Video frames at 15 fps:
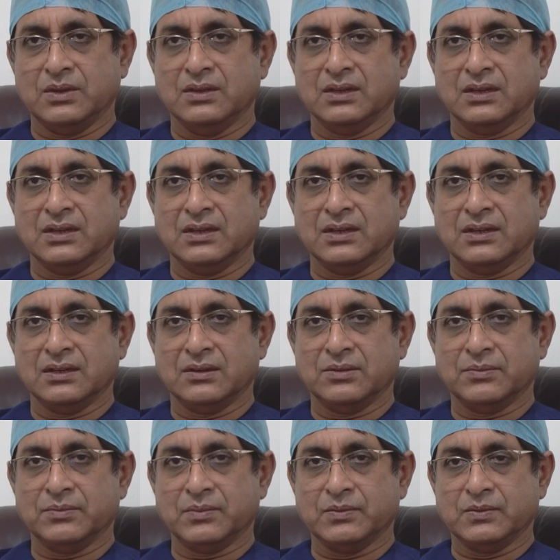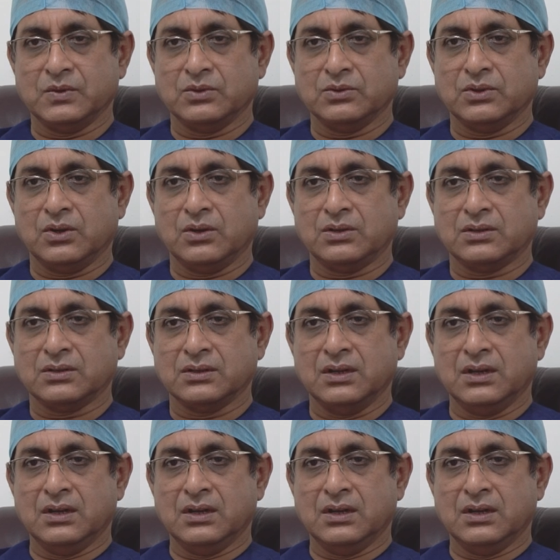They do not